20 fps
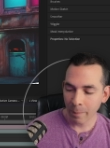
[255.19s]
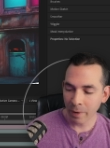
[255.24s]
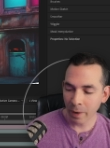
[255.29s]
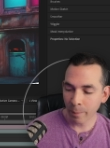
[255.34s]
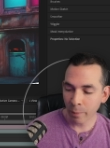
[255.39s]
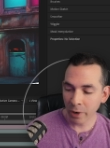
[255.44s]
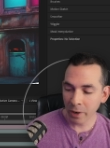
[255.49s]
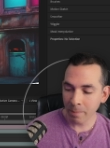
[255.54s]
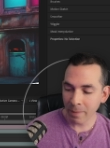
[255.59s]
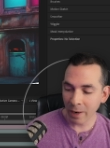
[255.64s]
I'm gonna
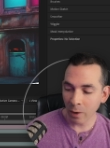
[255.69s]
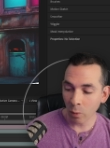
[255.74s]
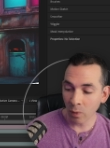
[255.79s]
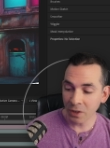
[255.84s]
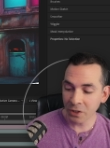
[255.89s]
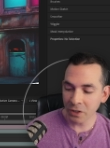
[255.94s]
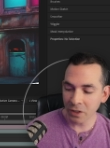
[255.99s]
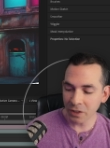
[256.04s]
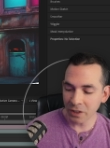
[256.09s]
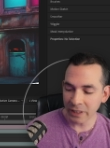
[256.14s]
bring my
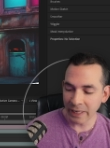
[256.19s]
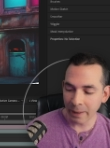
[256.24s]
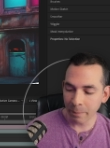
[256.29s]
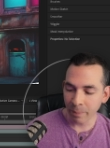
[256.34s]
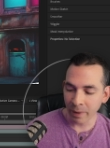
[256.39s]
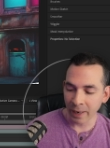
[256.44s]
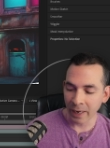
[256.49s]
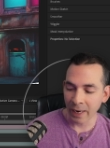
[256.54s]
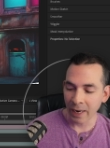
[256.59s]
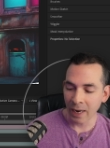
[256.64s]
original
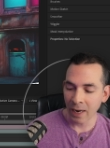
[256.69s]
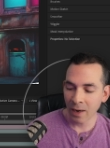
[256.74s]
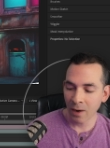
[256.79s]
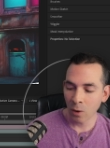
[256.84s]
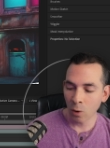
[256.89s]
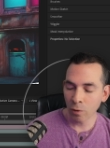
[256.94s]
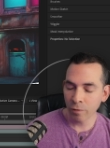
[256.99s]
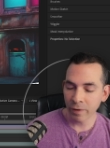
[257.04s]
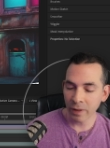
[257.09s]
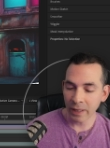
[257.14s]
JPEG,
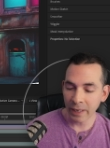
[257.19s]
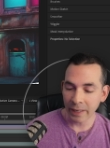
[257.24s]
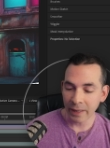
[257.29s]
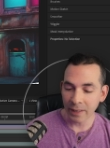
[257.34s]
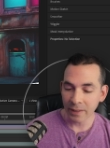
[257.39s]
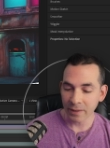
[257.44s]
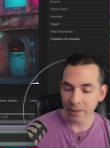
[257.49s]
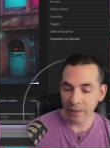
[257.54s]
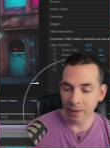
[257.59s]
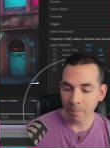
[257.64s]
overlay
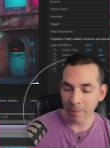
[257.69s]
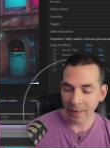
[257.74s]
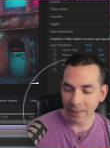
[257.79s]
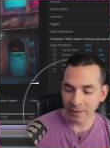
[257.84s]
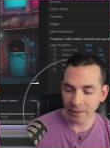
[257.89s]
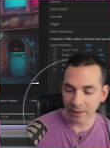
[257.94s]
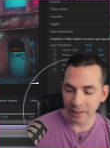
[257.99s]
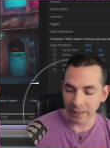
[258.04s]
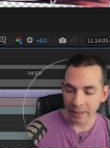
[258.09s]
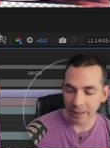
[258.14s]
this in my
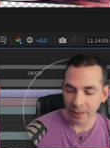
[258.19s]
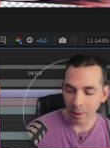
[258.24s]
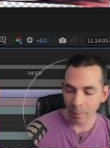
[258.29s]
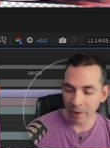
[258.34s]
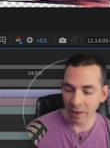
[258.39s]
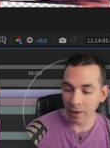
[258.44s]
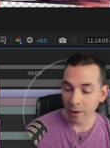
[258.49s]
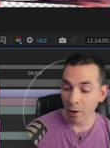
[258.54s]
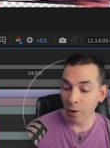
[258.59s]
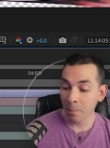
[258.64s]
scene. I'm
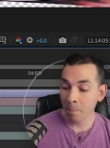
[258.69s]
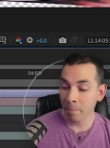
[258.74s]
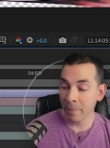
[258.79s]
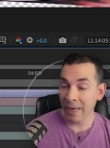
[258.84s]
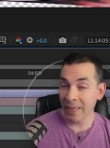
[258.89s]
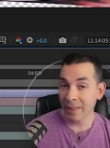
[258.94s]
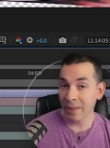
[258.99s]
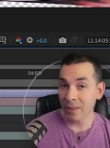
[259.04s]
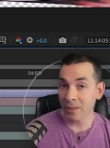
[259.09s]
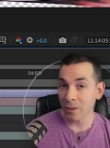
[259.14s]
gonna
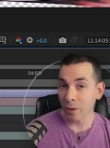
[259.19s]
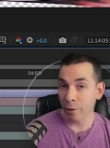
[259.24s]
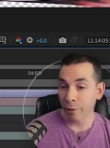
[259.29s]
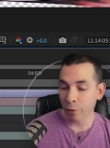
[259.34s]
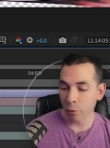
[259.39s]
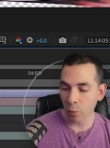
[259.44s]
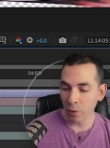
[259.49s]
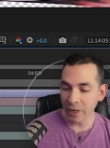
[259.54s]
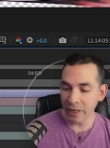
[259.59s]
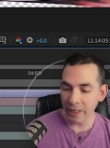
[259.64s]
make this a
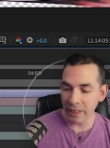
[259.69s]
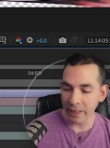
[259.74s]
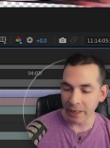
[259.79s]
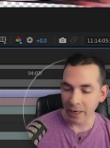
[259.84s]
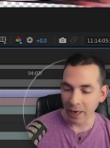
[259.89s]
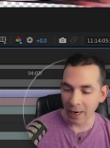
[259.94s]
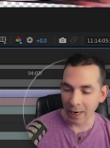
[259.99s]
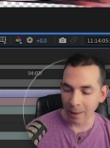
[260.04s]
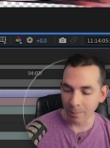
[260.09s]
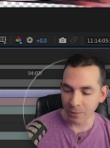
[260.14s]

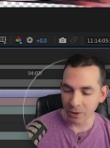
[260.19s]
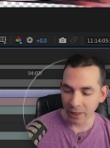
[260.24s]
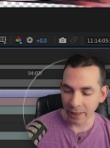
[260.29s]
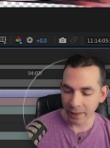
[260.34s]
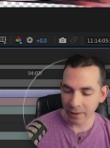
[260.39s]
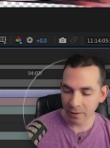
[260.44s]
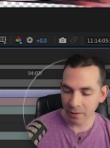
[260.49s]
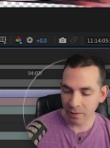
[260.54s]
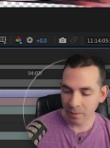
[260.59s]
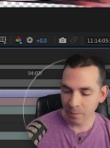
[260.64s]
3D
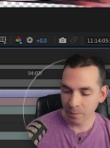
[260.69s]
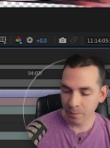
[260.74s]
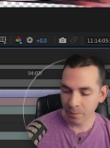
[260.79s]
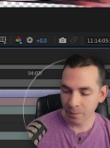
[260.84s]
object.